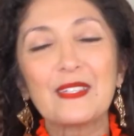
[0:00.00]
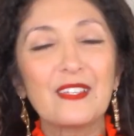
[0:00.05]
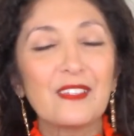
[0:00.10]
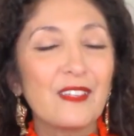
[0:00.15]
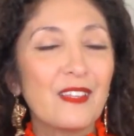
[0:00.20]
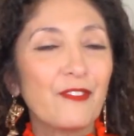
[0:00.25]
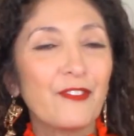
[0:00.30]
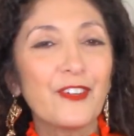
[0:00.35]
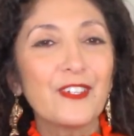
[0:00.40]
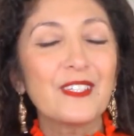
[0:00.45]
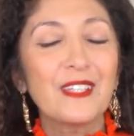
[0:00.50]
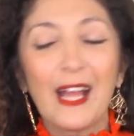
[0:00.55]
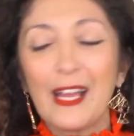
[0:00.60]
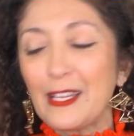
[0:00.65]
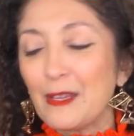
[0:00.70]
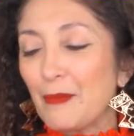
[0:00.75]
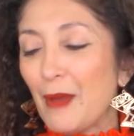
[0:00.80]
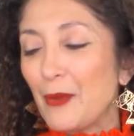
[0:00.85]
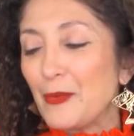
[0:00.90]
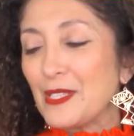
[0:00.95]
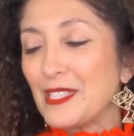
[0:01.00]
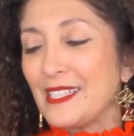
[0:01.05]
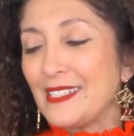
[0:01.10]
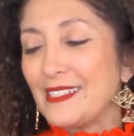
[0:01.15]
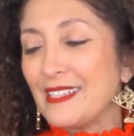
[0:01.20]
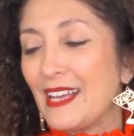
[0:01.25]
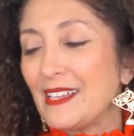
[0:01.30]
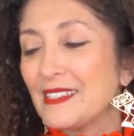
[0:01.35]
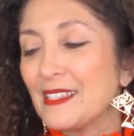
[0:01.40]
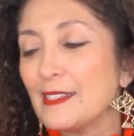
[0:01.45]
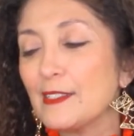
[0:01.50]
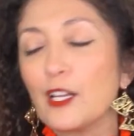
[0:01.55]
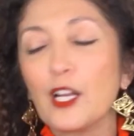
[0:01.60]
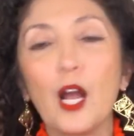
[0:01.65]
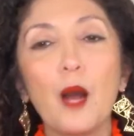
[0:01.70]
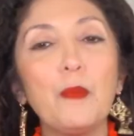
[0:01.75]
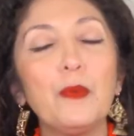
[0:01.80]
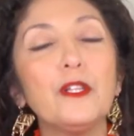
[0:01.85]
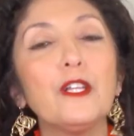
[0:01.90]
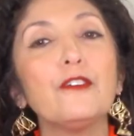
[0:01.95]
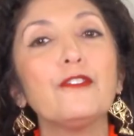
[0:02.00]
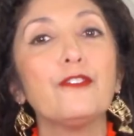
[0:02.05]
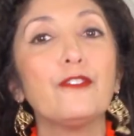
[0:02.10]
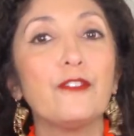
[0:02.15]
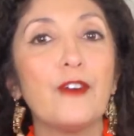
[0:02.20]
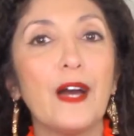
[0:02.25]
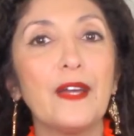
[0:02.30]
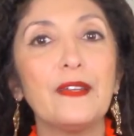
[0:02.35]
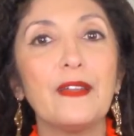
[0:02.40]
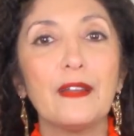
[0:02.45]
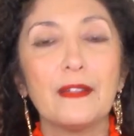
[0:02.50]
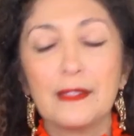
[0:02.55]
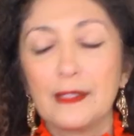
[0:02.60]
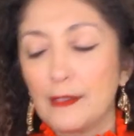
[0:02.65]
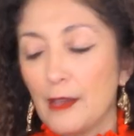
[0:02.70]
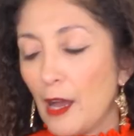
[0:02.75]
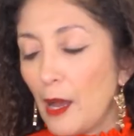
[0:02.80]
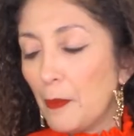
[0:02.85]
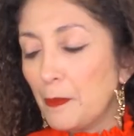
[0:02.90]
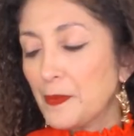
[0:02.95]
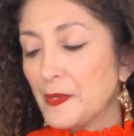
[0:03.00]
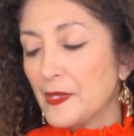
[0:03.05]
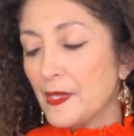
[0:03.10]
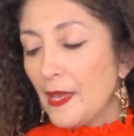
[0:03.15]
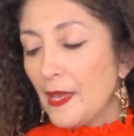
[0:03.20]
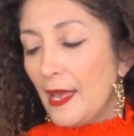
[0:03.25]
So the first item I would suggest is a couple of fun tops.